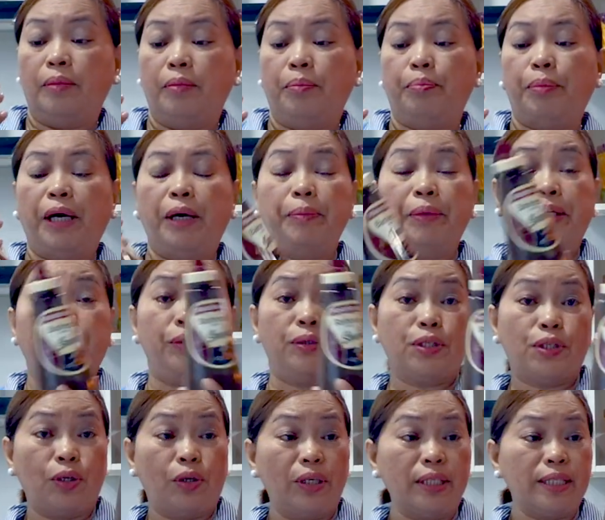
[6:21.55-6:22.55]
barbecue
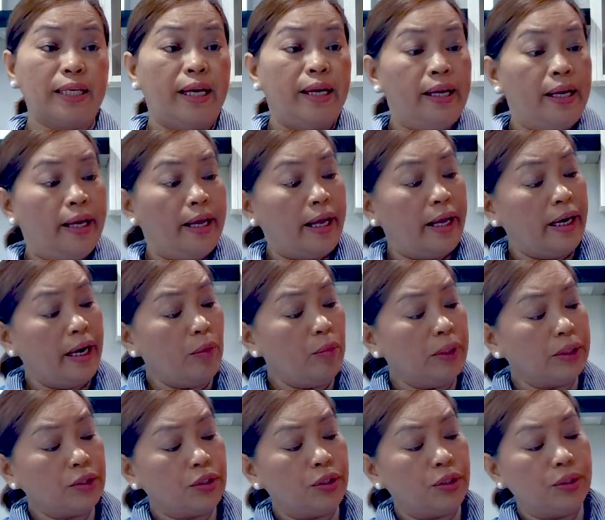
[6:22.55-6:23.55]
sauce, and I
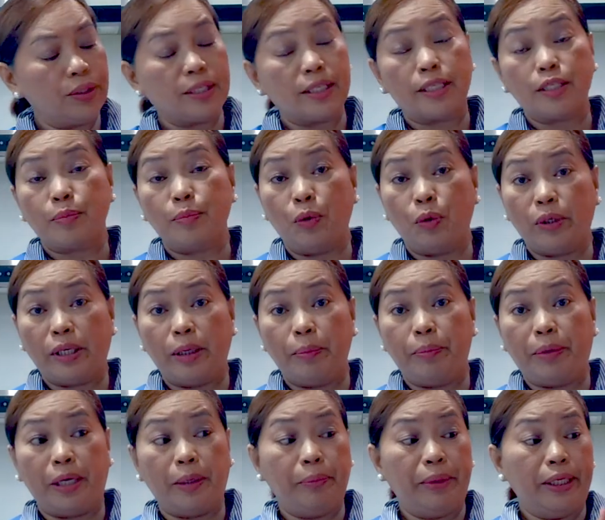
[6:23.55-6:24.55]
want to use a smoky
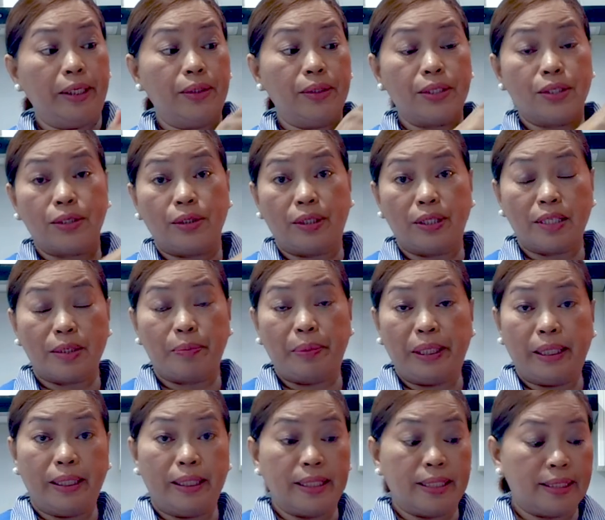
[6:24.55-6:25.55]
barbecue sauce
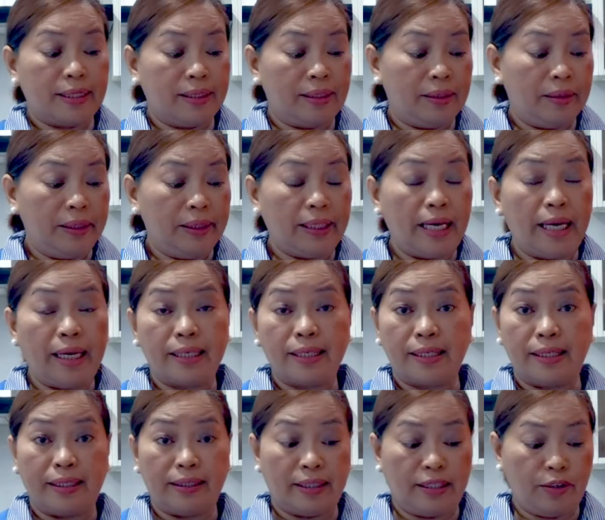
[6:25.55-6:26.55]
because it has
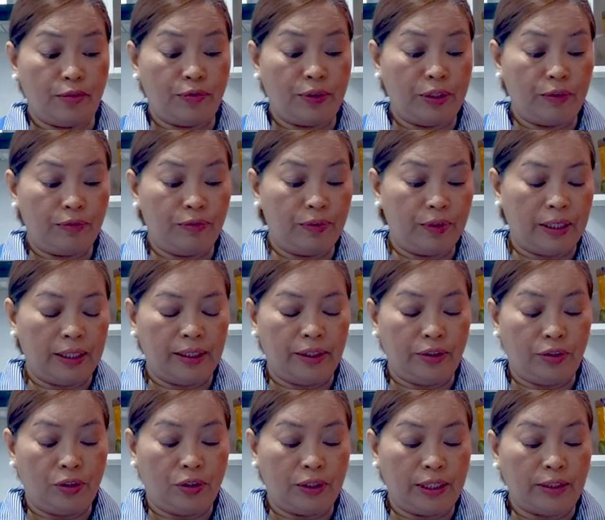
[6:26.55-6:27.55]
that different,
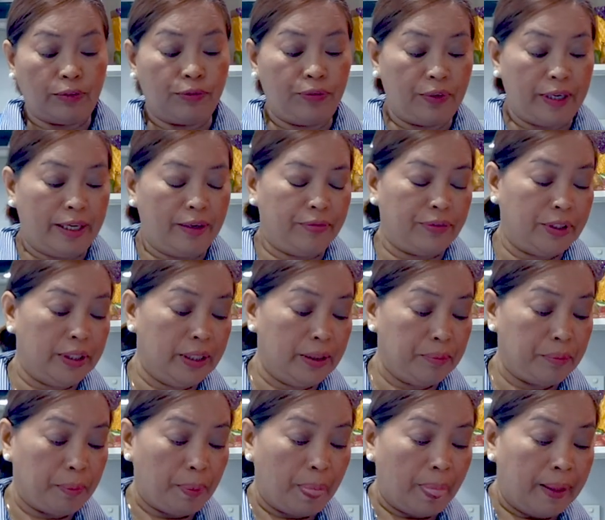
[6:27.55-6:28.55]
you know, that flavor.